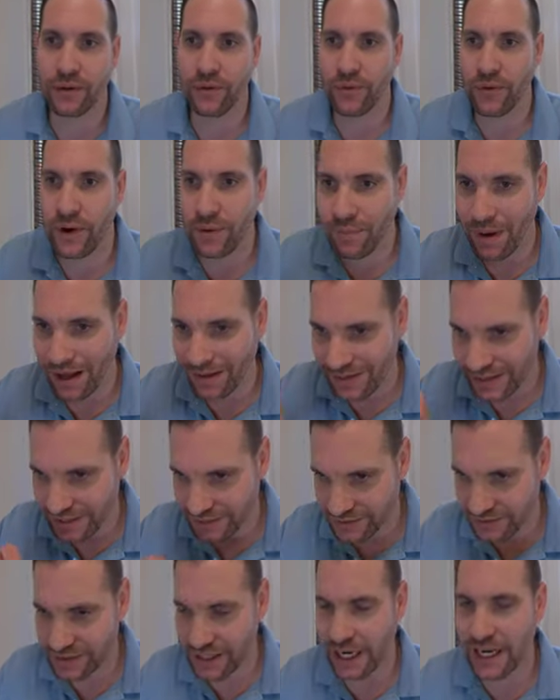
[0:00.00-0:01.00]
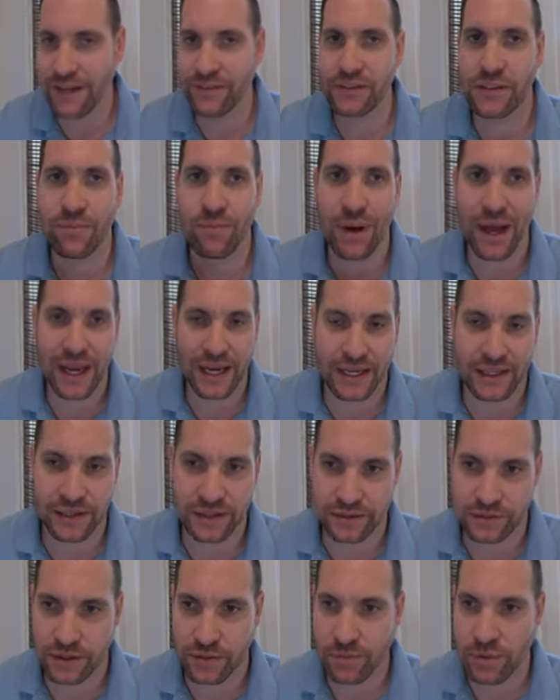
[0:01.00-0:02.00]
learn about the incentives of buying in
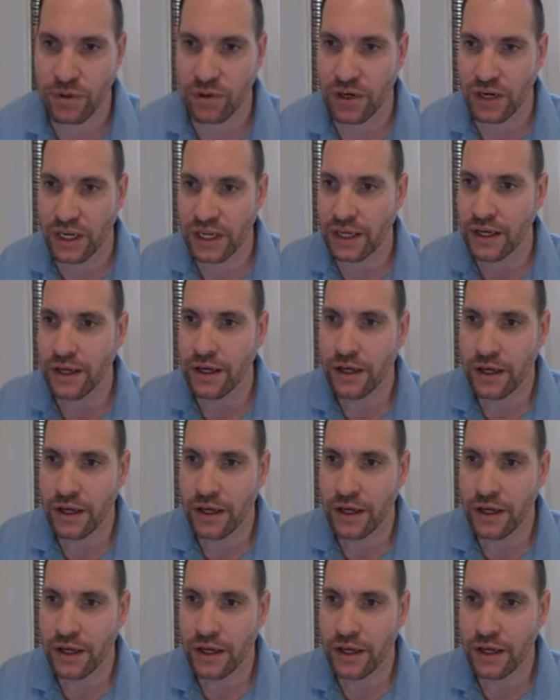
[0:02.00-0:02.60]
this community,